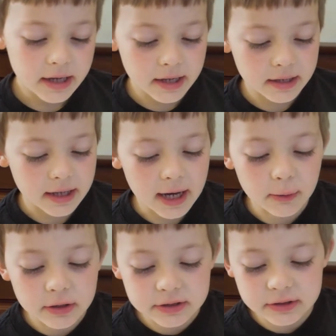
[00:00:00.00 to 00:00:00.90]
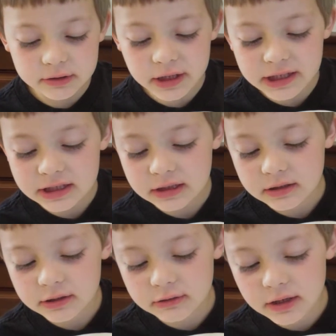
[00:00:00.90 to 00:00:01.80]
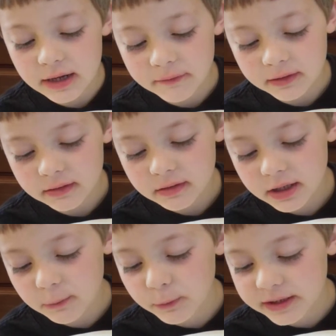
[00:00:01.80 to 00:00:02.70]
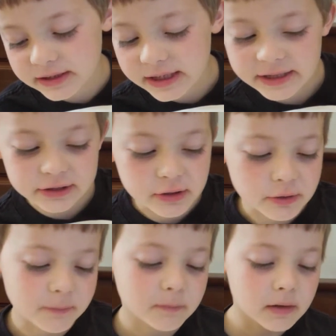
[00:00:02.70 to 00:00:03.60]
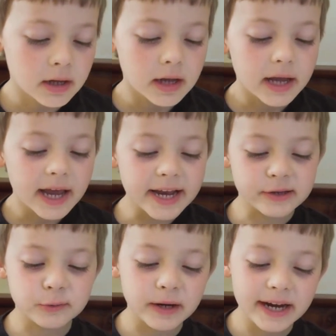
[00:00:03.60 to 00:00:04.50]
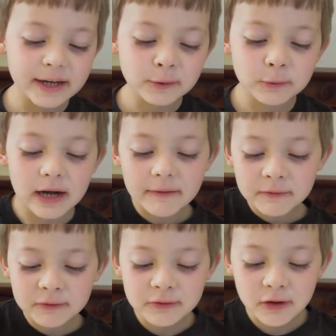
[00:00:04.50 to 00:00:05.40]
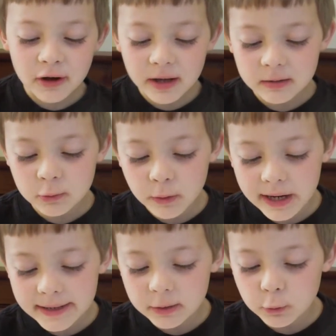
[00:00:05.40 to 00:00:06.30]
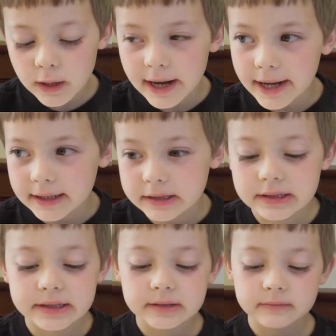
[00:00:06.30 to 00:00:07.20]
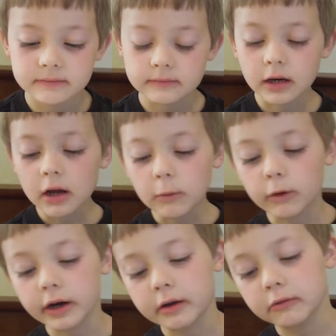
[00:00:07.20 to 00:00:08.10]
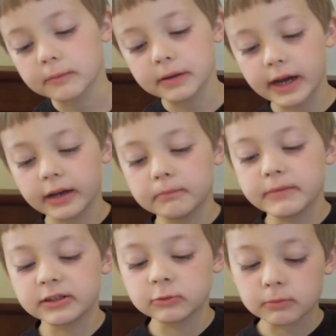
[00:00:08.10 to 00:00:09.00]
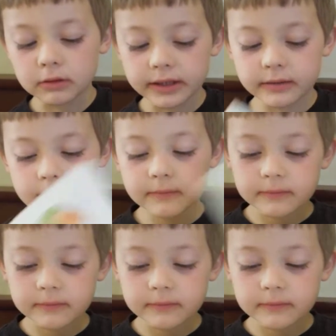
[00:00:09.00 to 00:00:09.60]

And how does a train travel? They winked at each other. A twain travels on twain tracks, Wodney replied miserably.